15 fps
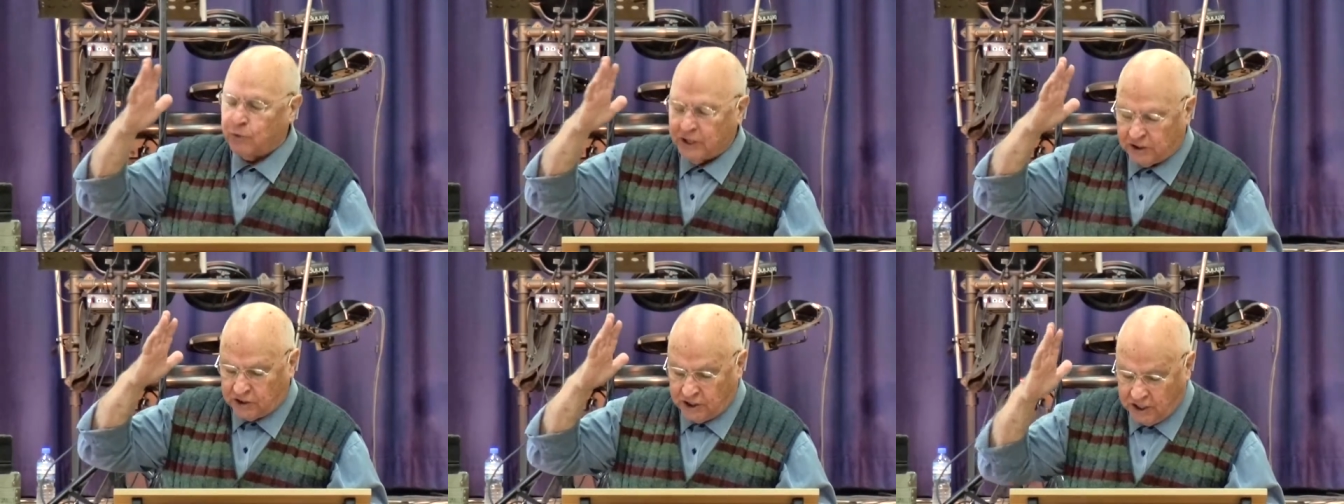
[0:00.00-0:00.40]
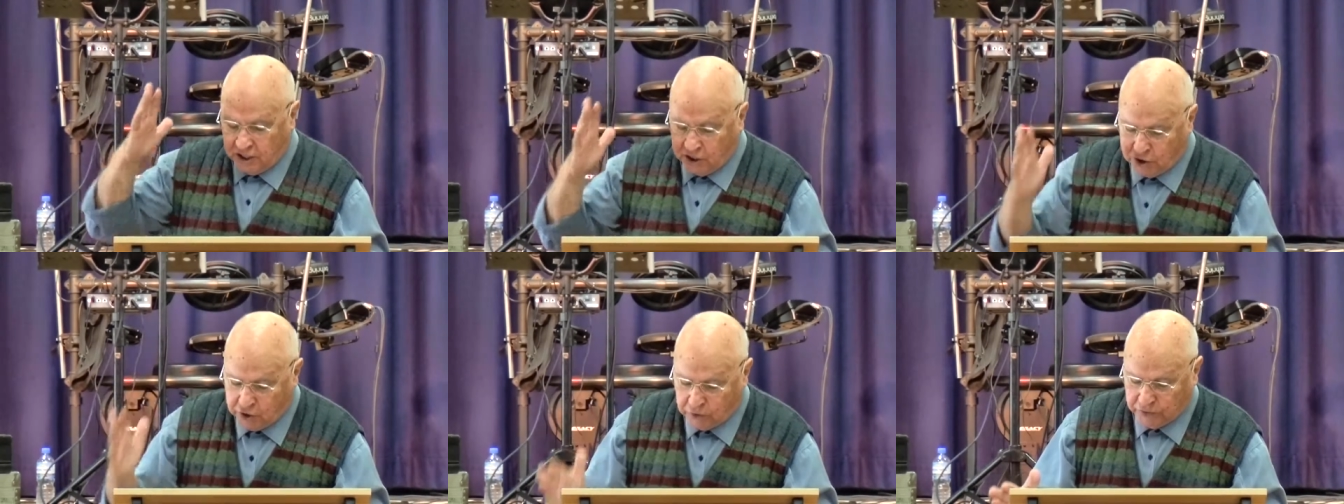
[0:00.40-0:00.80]
which
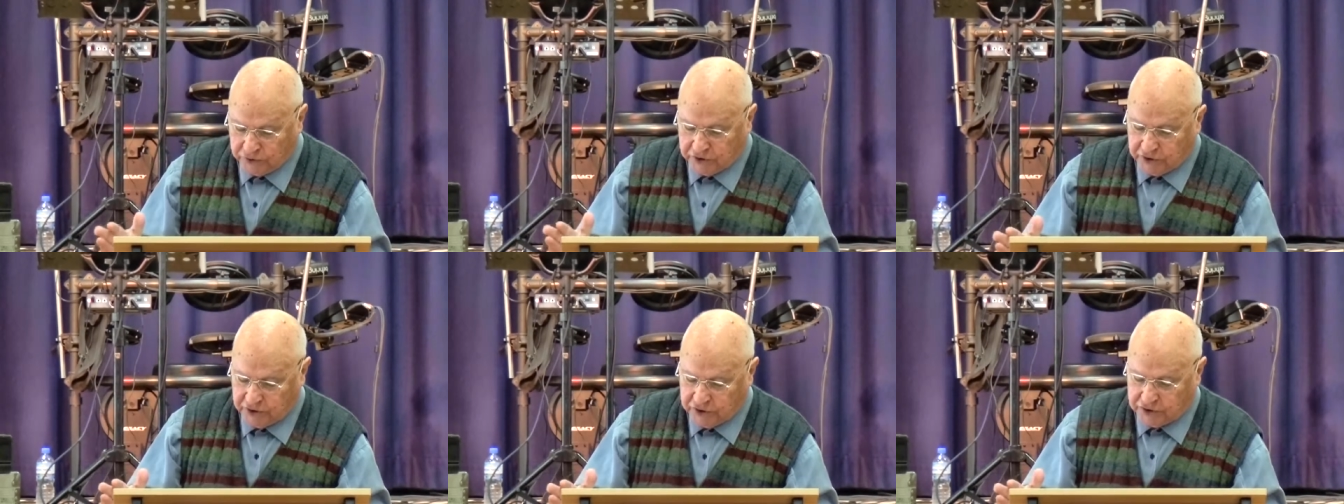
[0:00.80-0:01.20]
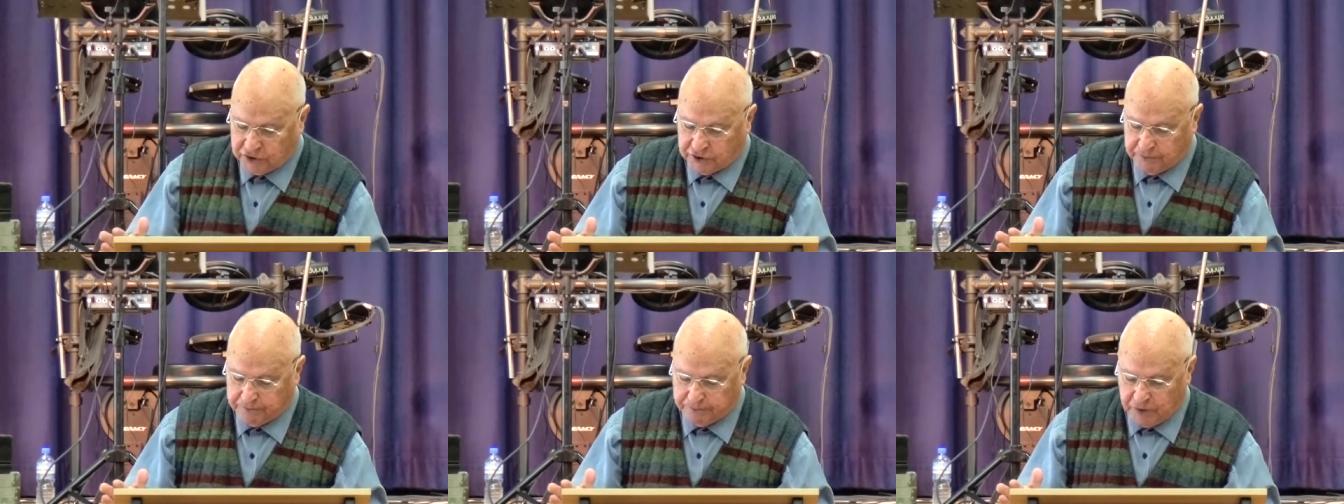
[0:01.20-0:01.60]
He
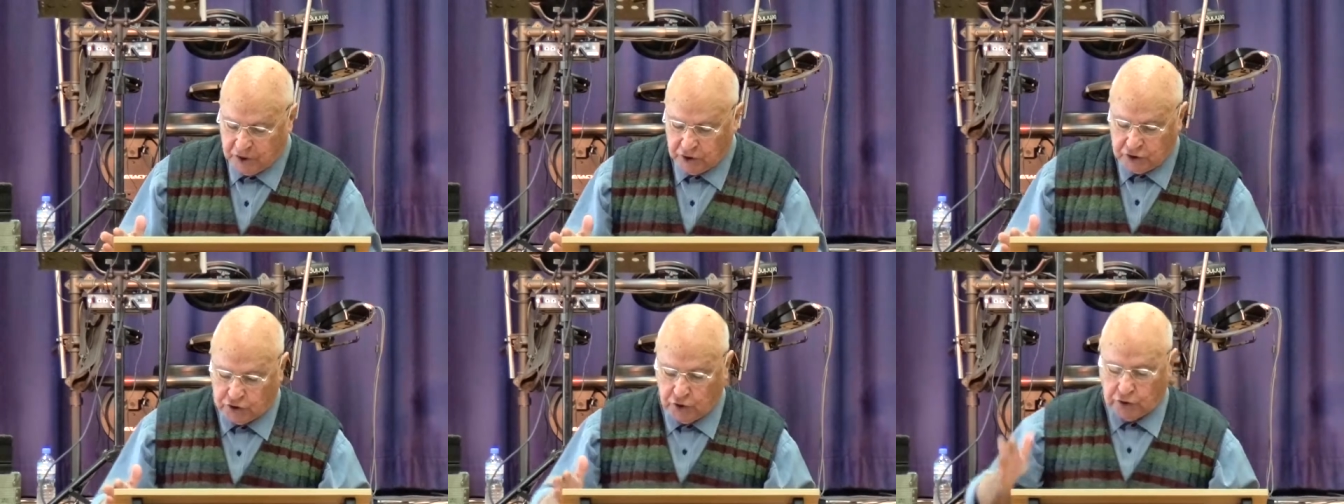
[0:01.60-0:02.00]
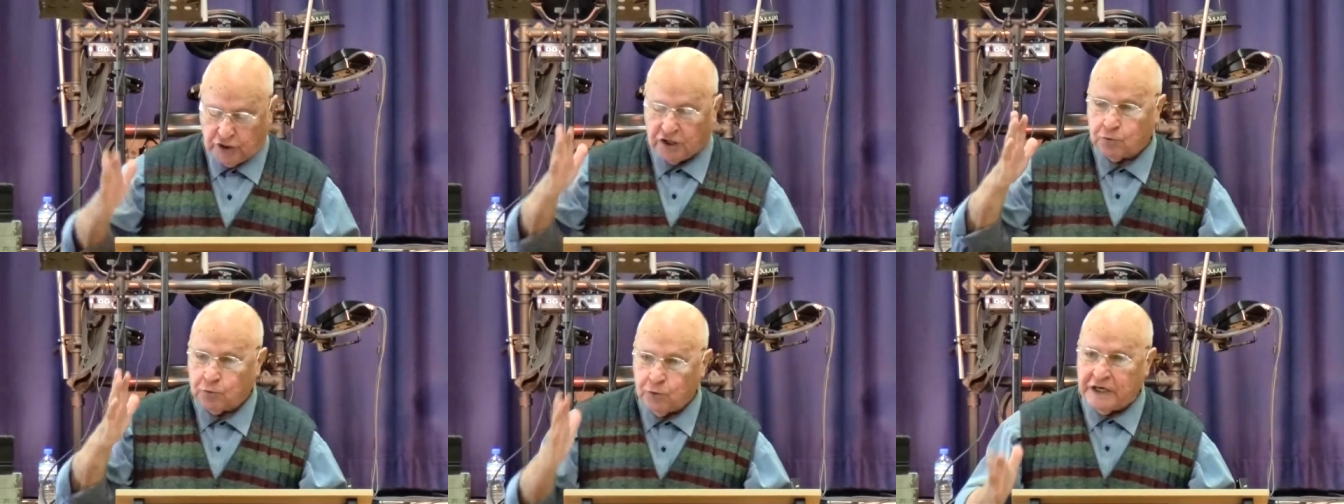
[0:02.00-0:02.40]
uses so
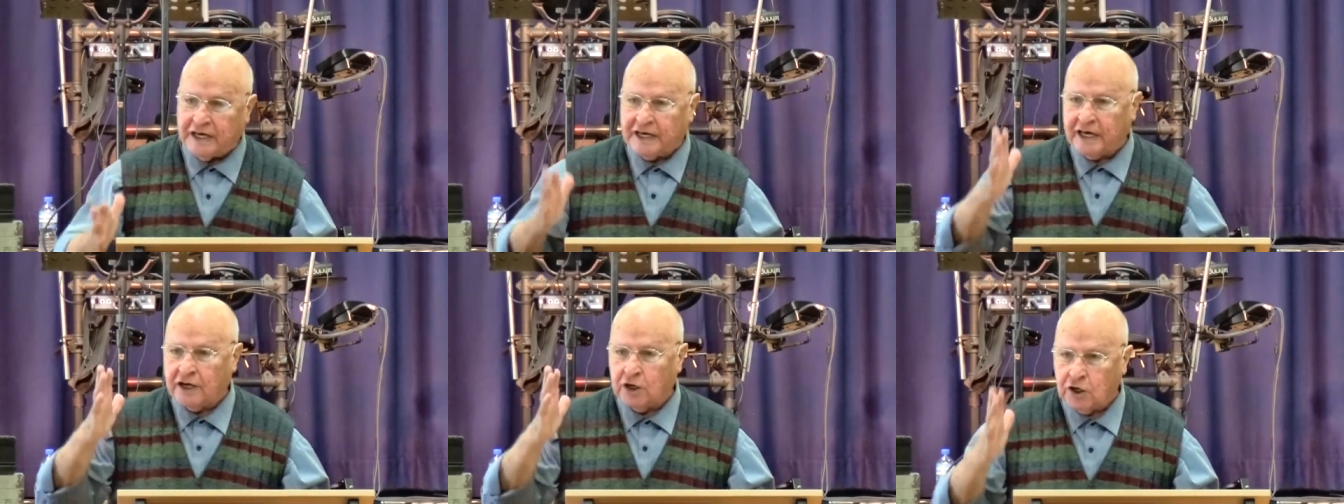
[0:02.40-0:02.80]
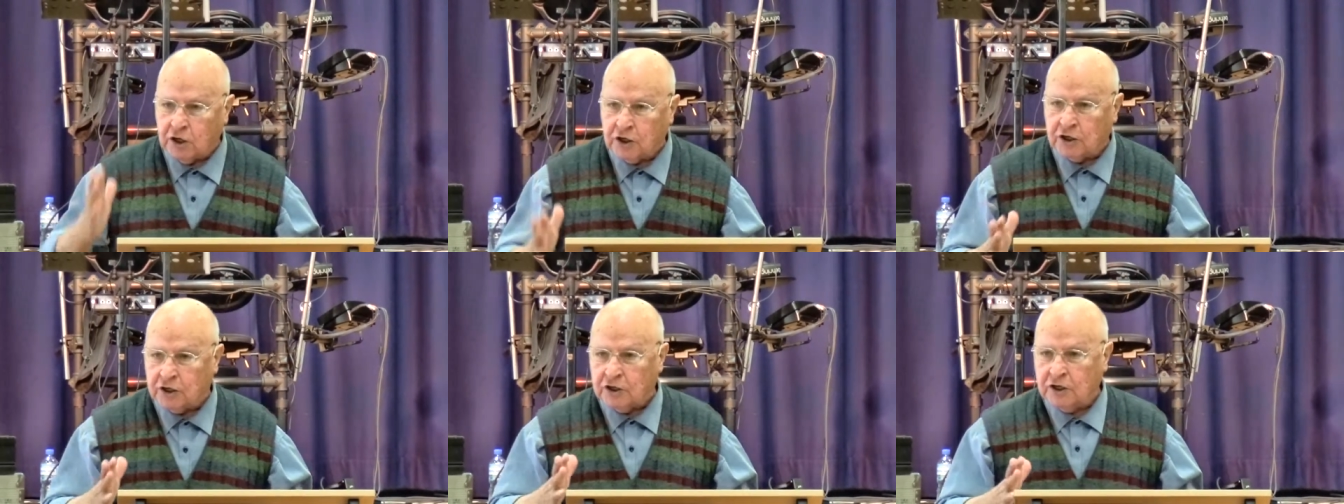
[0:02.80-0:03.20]
that we can
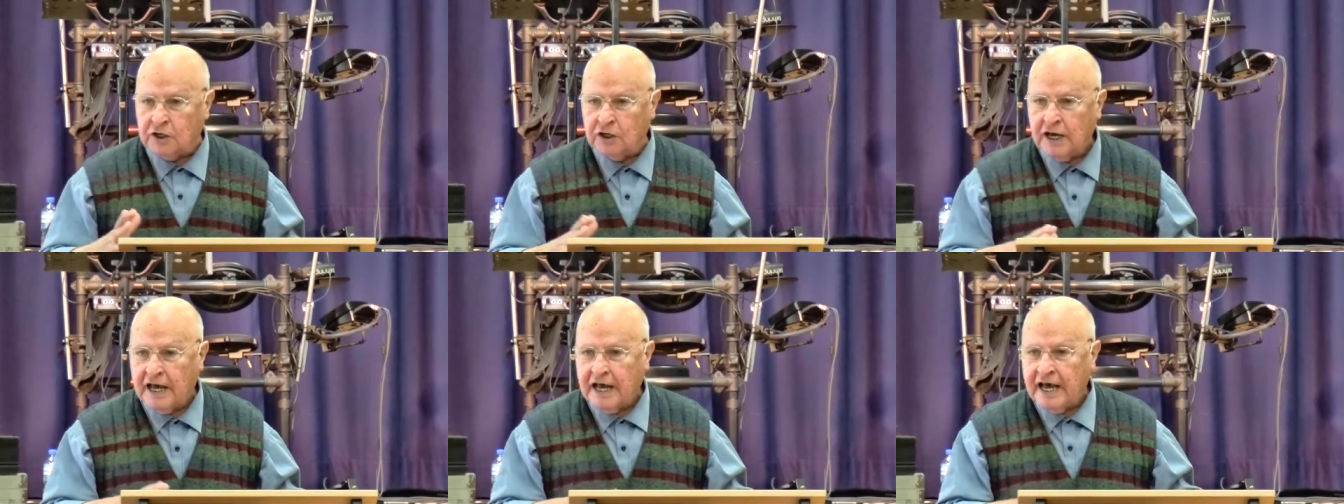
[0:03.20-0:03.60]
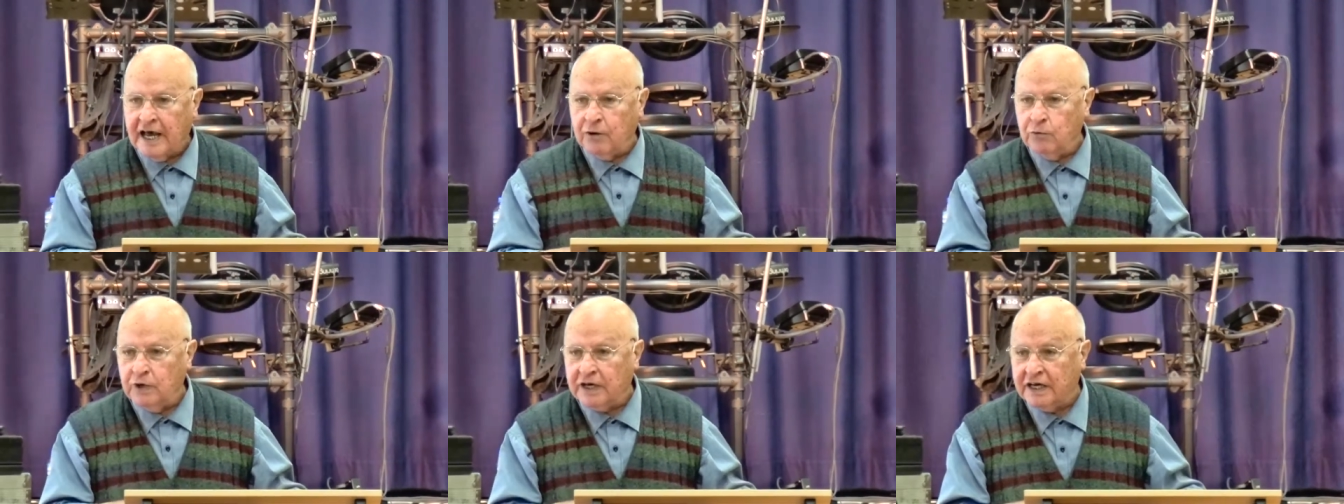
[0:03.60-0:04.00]
learn
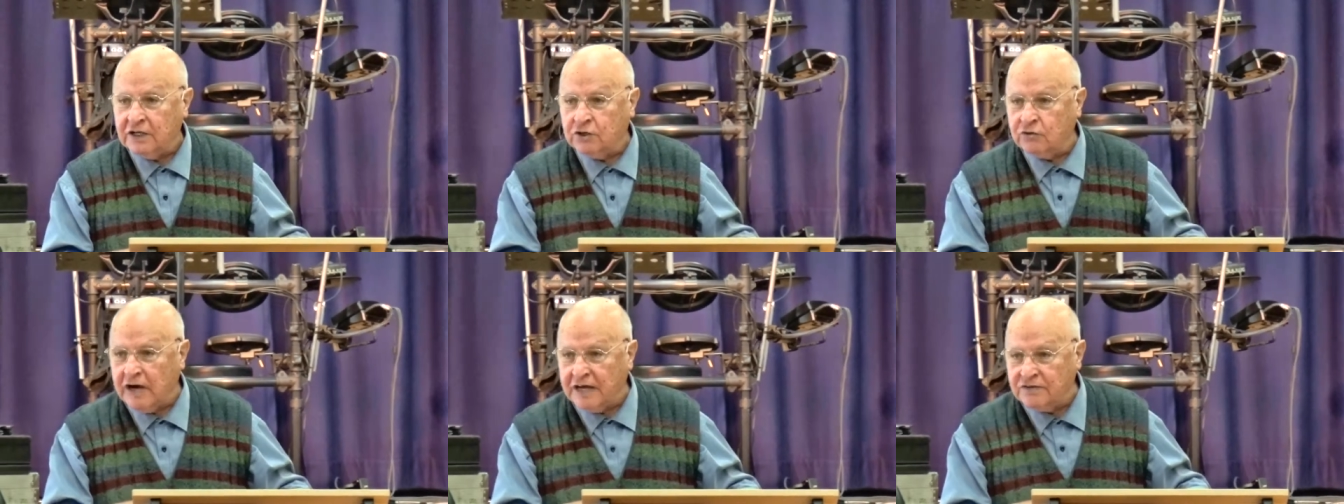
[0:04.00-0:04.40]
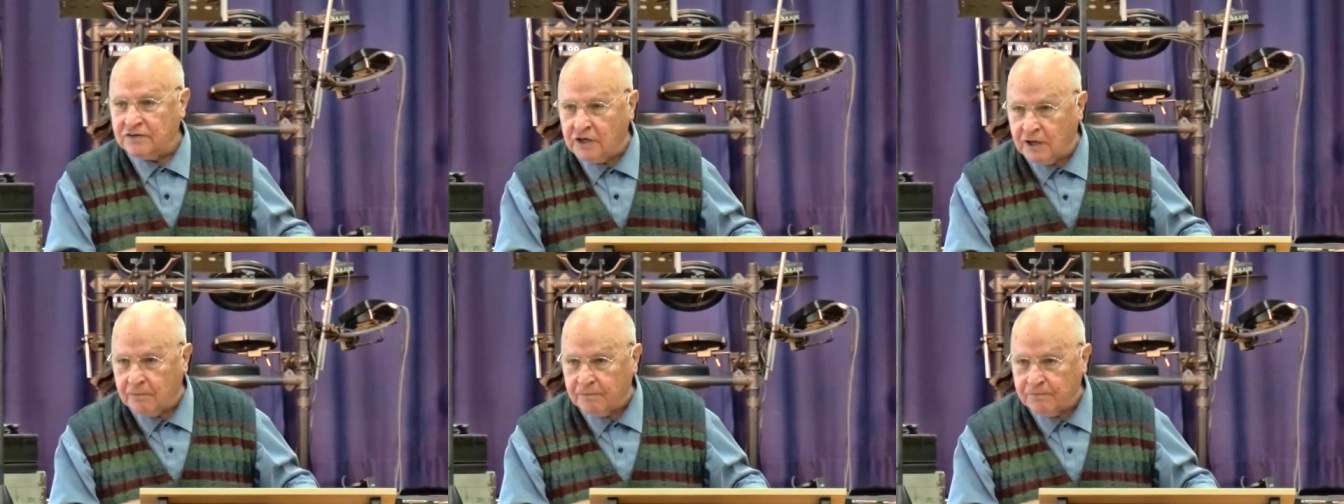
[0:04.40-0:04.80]
and we can trust
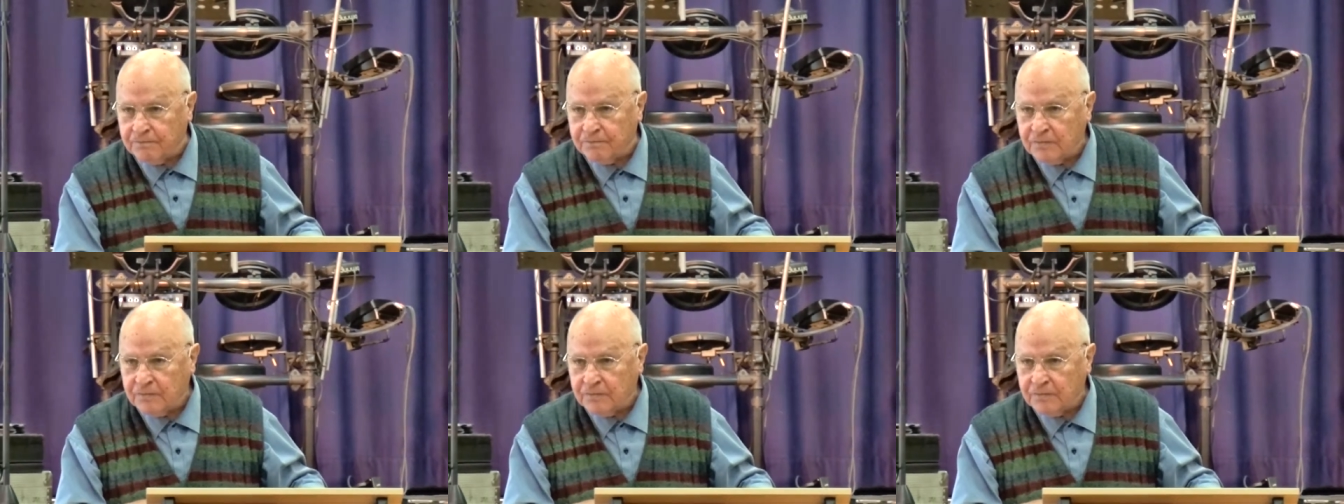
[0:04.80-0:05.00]
Him.